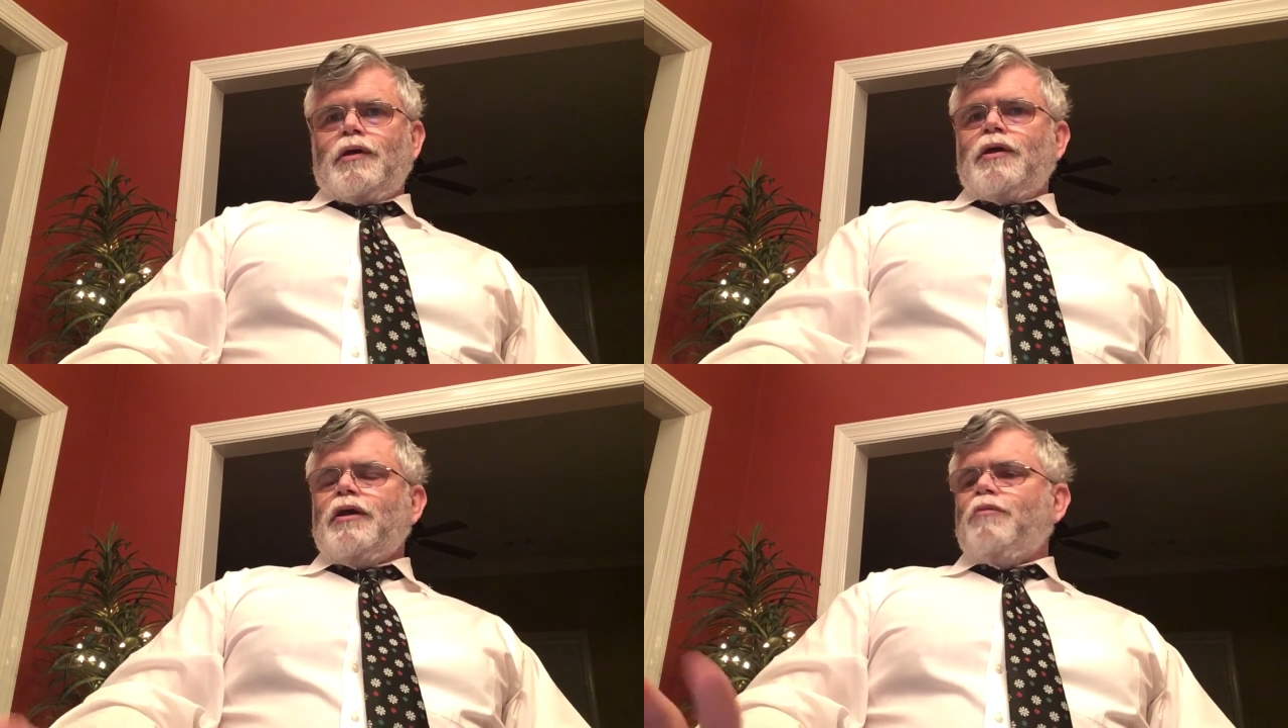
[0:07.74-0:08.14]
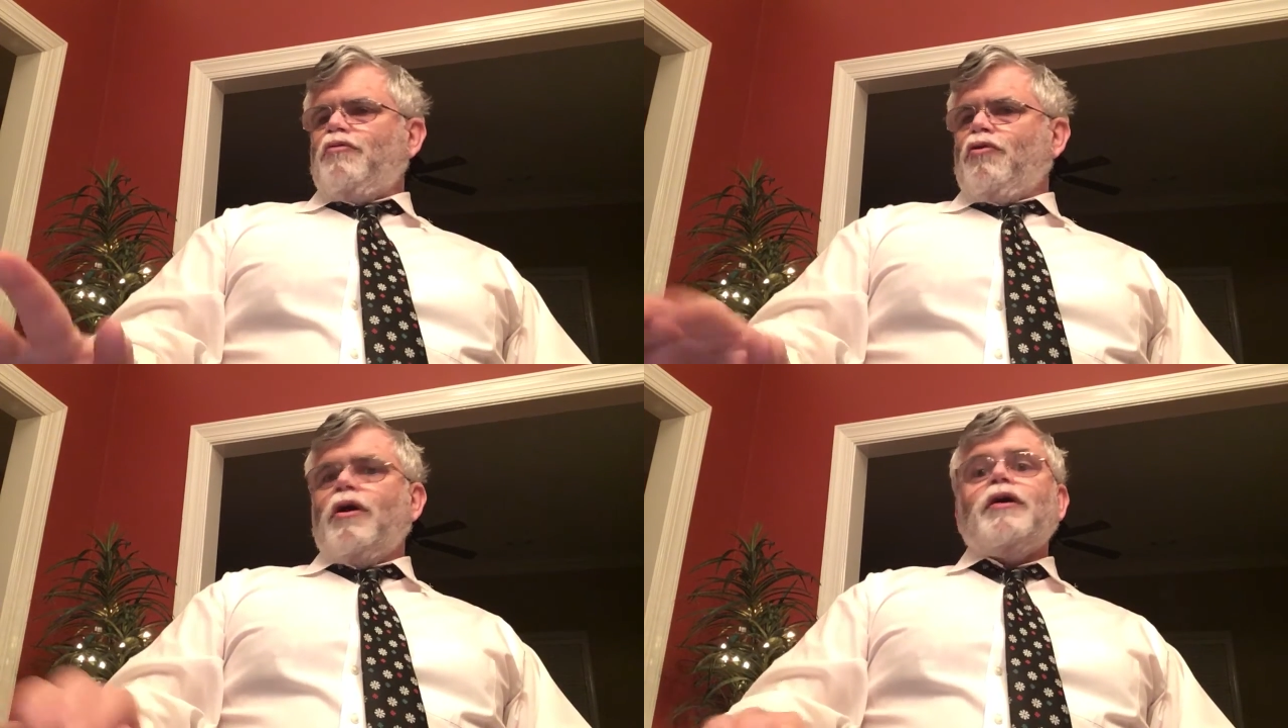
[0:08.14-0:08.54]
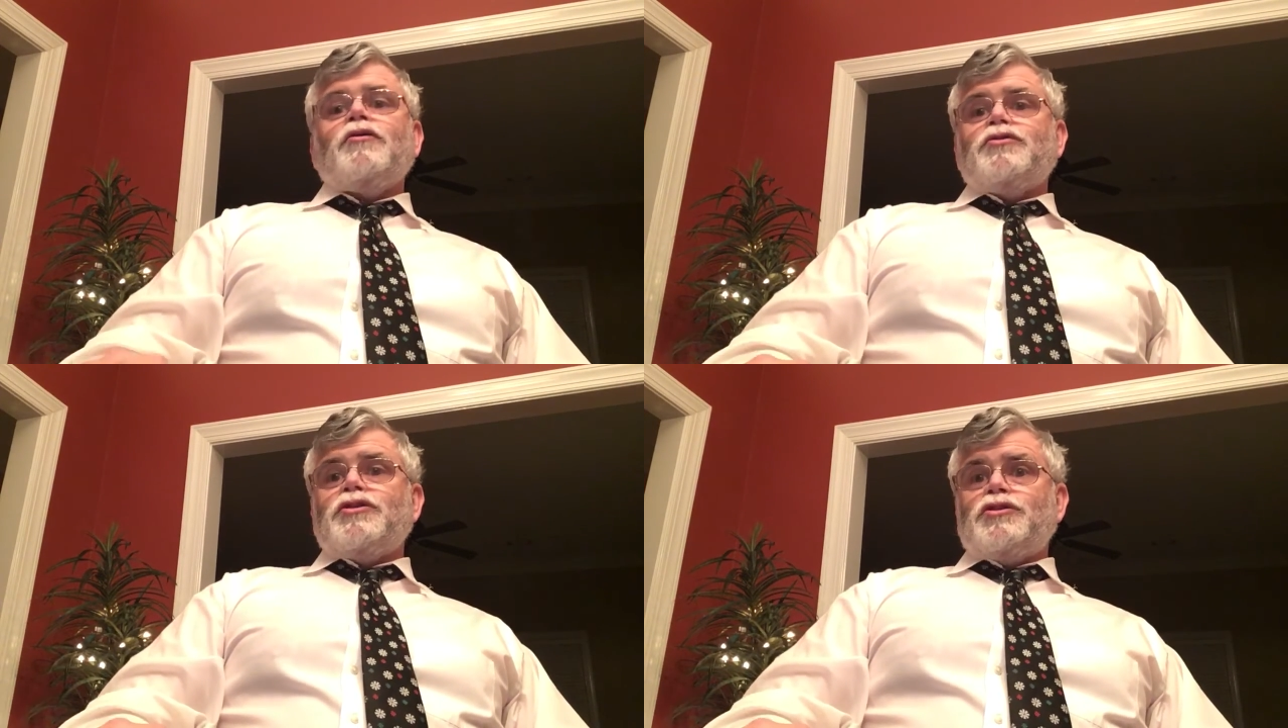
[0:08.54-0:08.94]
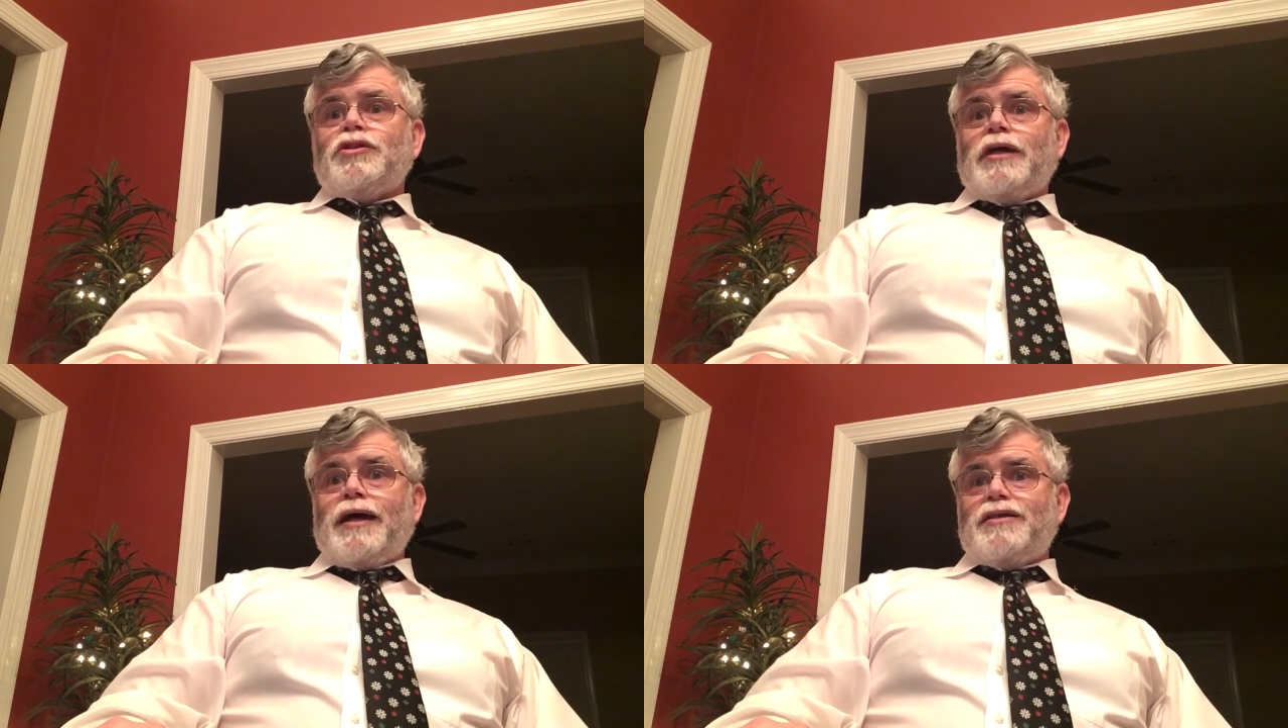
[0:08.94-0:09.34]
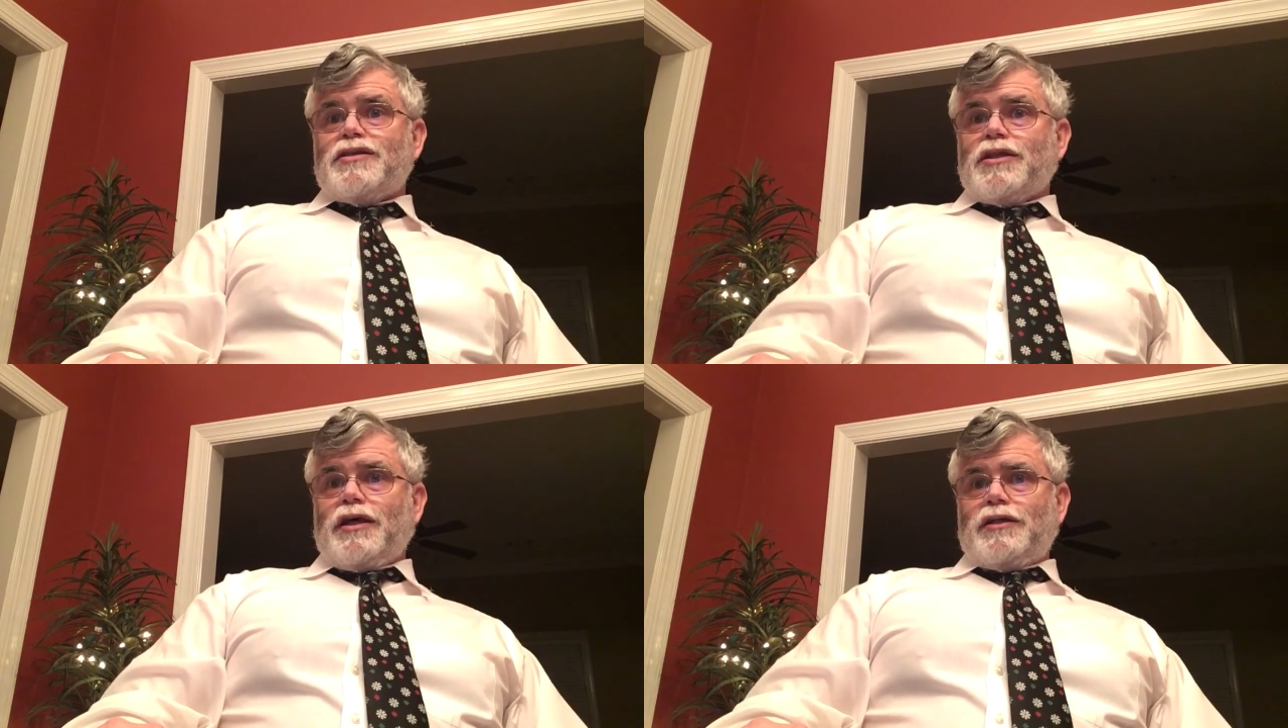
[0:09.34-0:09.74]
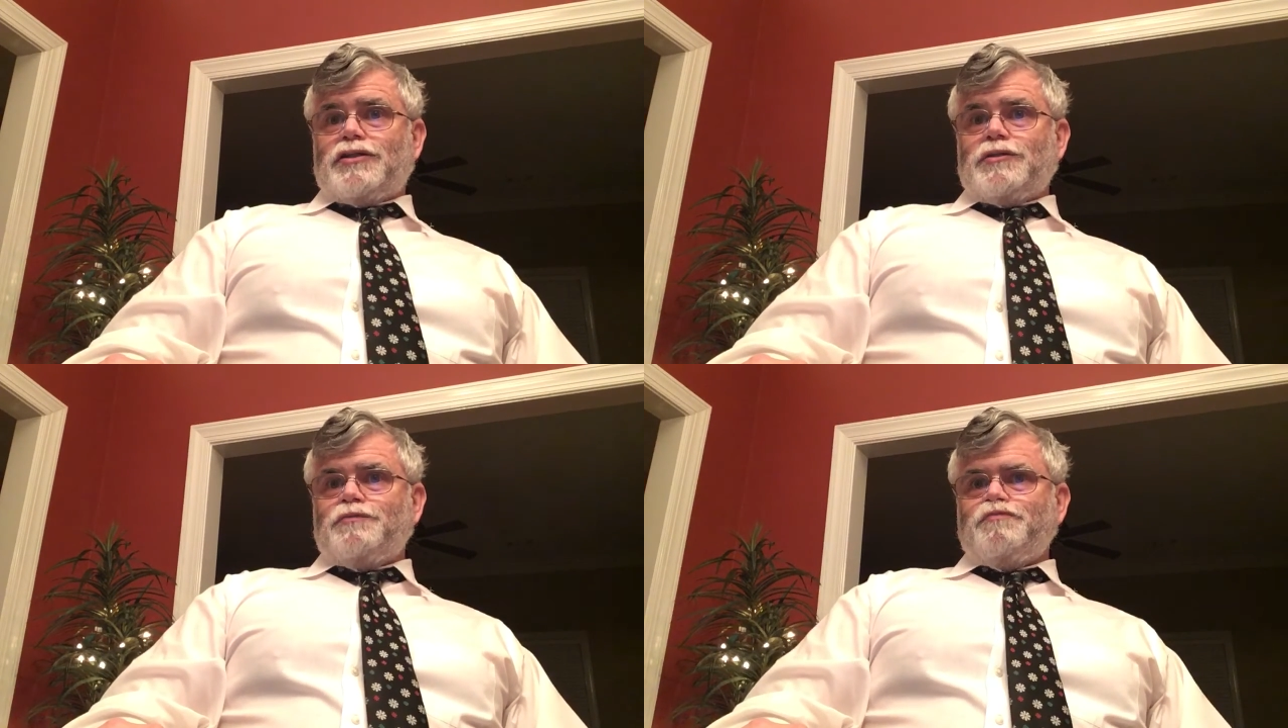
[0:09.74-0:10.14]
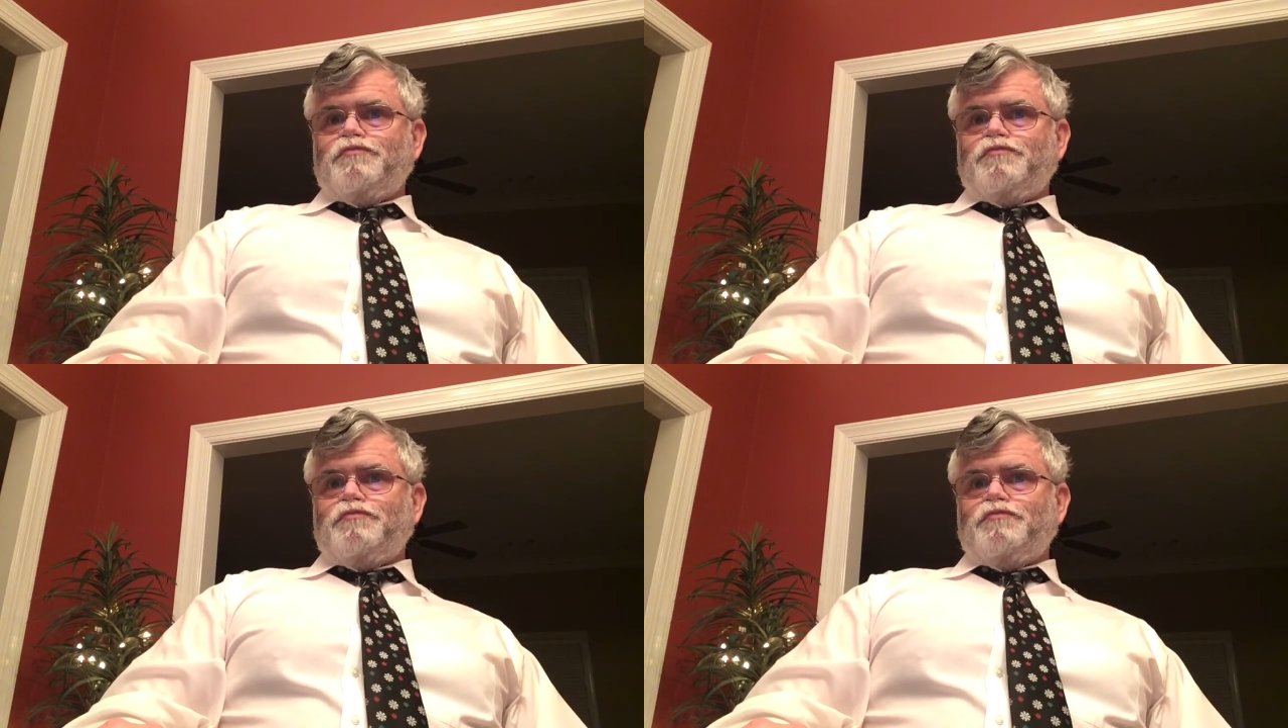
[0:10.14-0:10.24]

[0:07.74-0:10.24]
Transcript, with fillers: Now, before I go to tonight's selection,